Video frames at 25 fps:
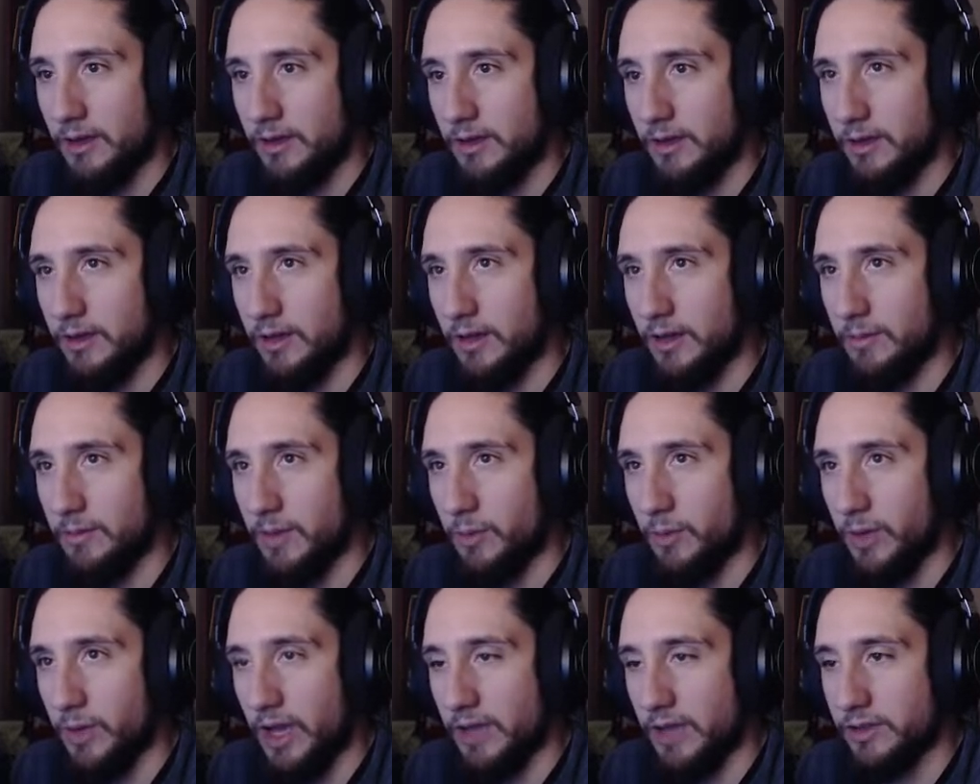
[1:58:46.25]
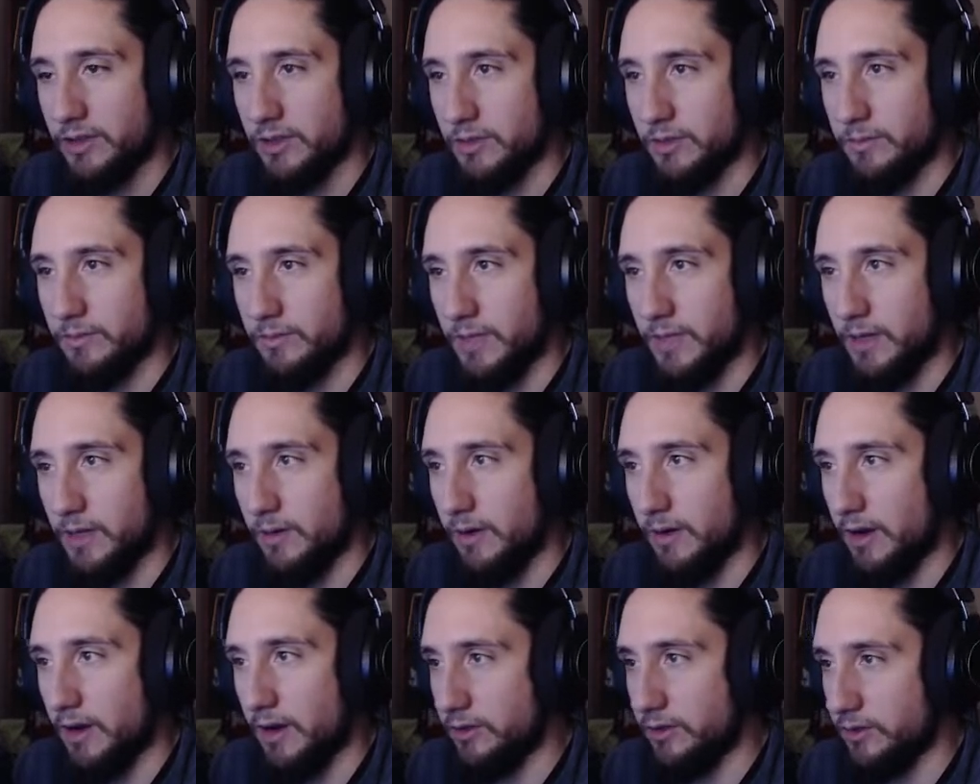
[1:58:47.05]
And we had some
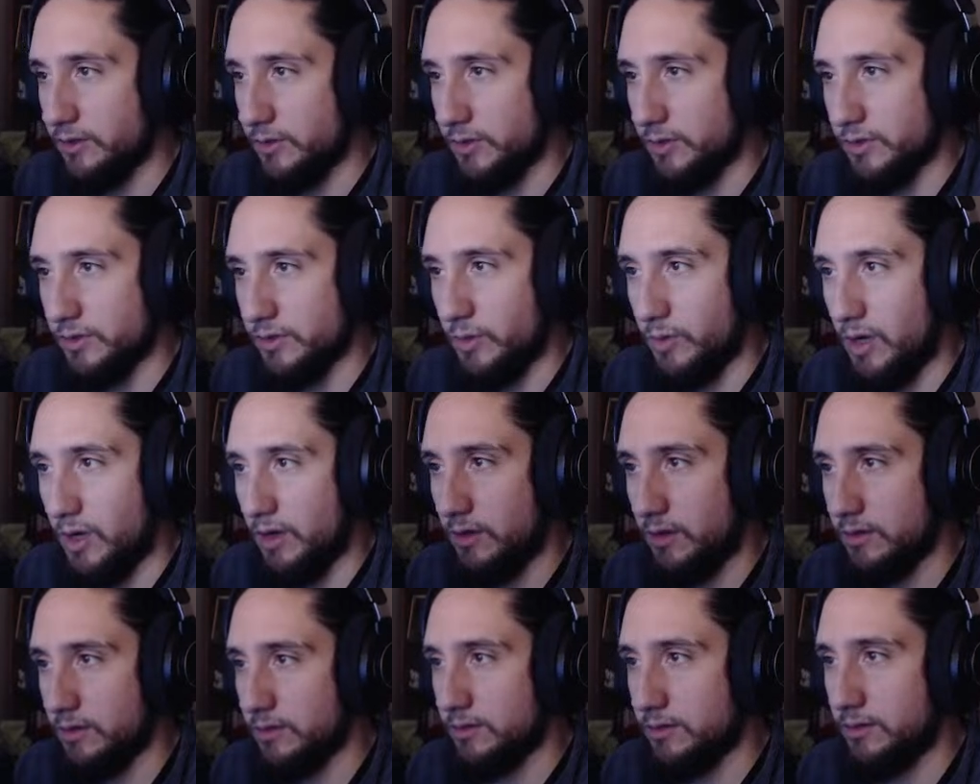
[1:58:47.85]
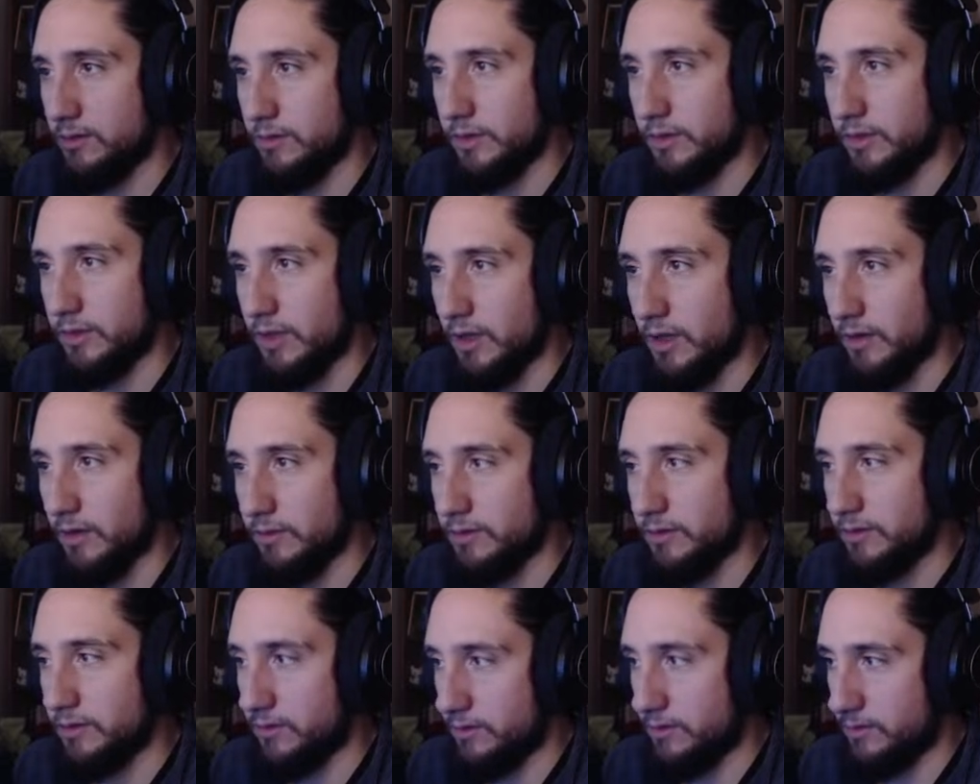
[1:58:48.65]
internet issues as well, which kind
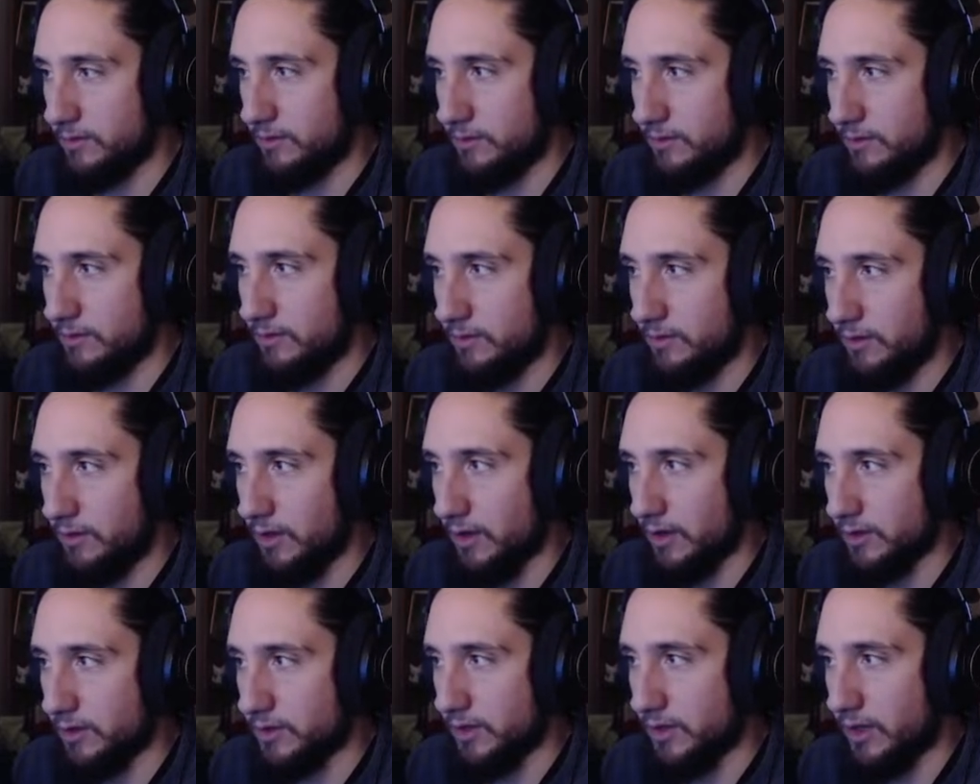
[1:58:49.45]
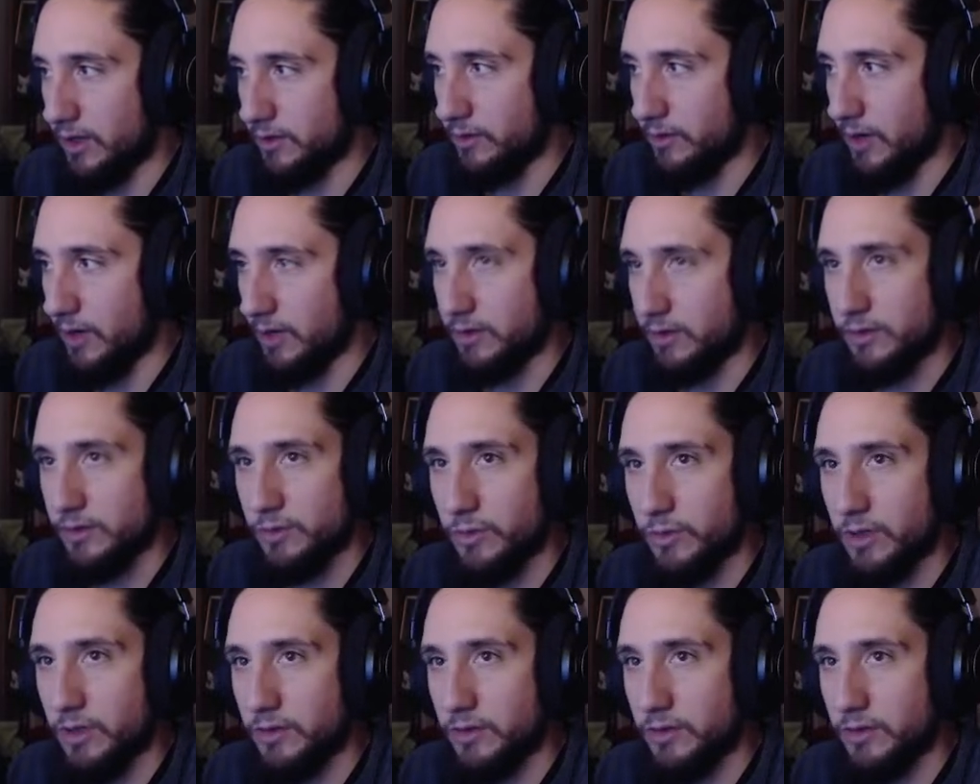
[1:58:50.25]
of got us sidetracked as well.